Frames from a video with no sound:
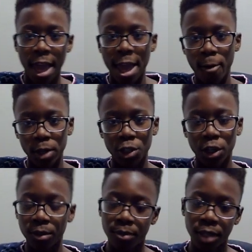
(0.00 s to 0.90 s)
and we
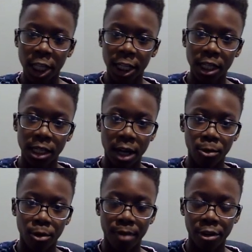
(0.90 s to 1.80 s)
shouldn't be thinking that
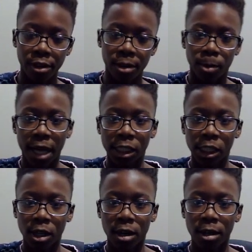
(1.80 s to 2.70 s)
we're better than we
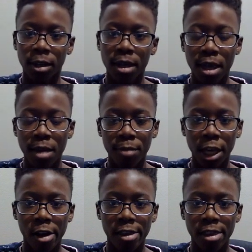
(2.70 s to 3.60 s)
actually are,
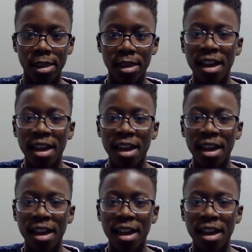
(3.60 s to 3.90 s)
because